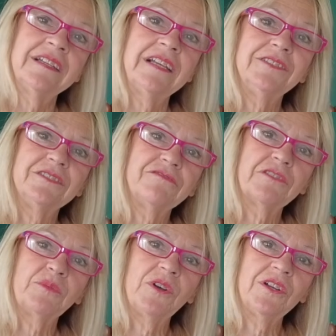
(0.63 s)
Hello
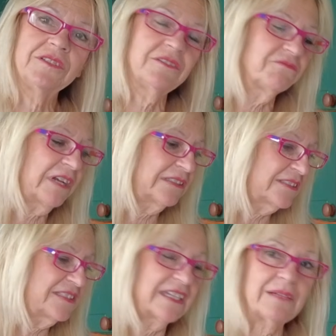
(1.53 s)
everyone. Right,
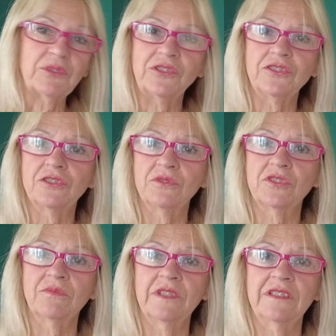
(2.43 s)
today I'm going to do
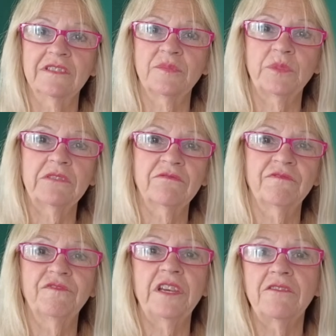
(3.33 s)
something that's been
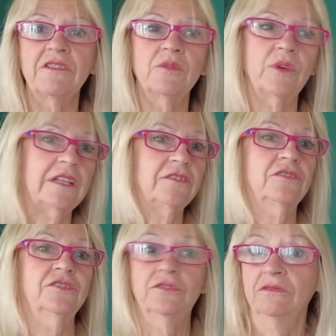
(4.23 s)
very well
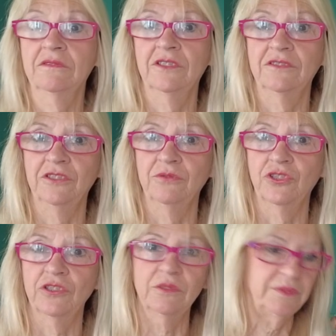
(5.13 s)
done on
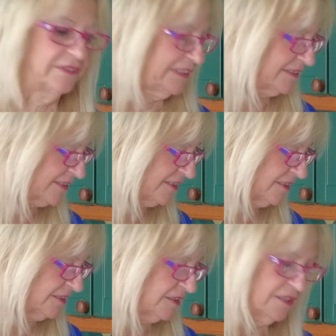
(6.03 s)
YouTube, and that's
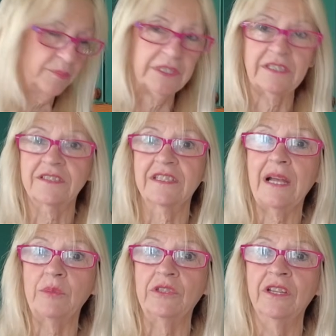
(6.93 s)
a baked
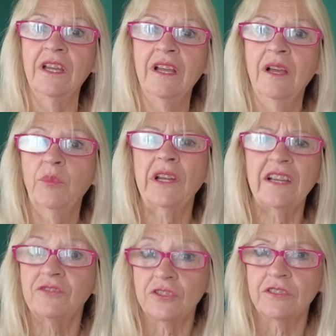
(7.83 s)
gammon. But I
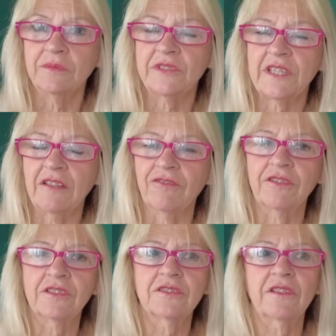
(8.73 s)
haven't done it myself,
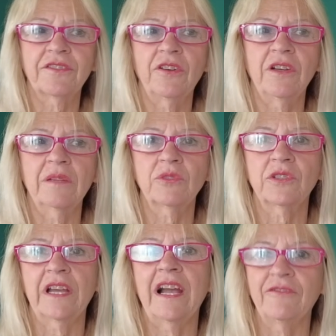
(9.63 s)
so I thought I'm going
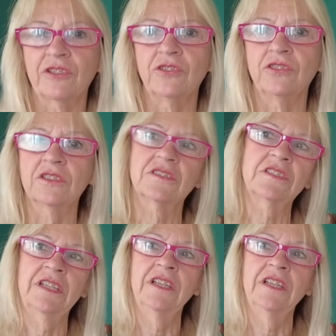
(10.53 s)
to have a go because